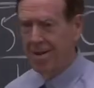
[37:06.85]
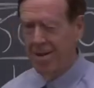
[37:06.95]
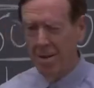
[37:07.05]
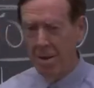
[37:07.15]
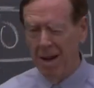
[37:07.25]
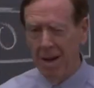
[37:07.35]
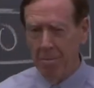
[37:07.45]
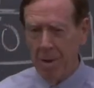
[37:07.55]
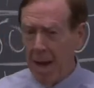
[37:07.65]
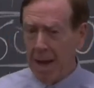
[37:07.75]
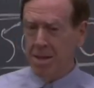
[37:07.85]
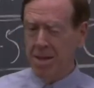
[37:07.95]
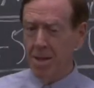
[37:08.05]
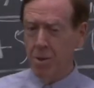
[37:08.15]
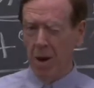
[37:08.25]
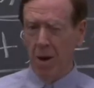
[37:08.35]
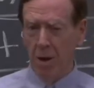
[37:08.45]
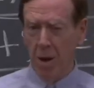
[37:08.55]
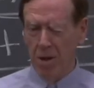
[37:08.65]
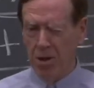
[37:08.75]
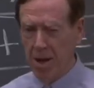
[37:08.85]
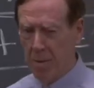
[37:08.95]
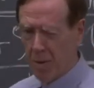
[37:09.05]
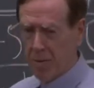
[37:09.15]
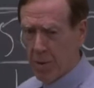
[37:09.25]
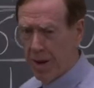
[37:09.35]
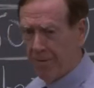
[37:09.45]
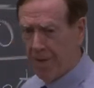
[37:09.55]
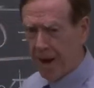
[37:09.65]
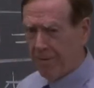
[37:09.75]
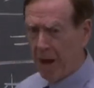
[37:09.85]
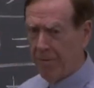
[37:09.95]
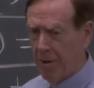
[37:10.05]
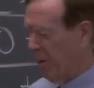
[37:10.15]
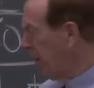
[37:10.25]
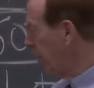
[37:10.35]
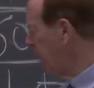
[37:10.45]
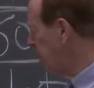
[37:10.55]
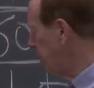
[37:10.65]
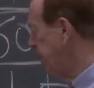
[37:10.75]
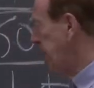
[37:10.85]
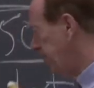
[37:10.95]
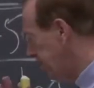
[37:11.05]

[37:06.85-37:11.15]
to be asked to square a large number. 25, not very large, but